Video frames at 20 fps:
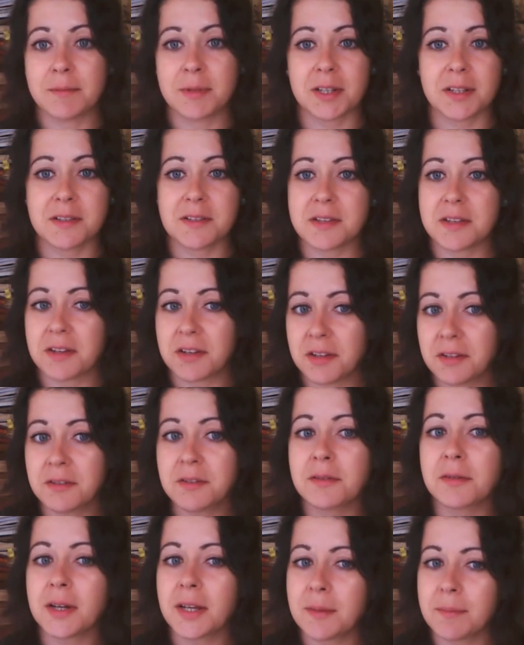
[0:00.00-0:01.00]
because they
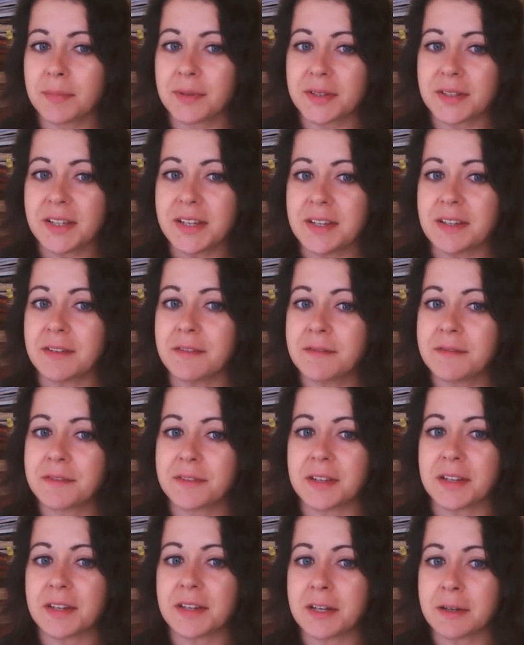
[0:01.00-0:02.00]
couldn't quite believe
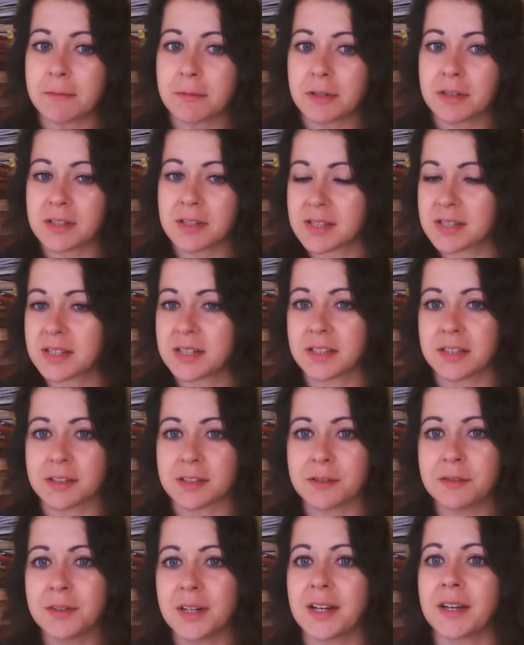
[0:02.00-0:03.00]
that he was still
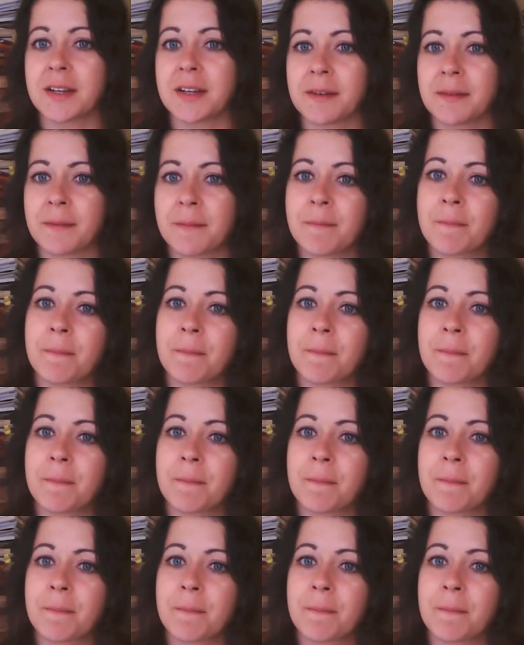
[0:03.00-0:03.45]
going.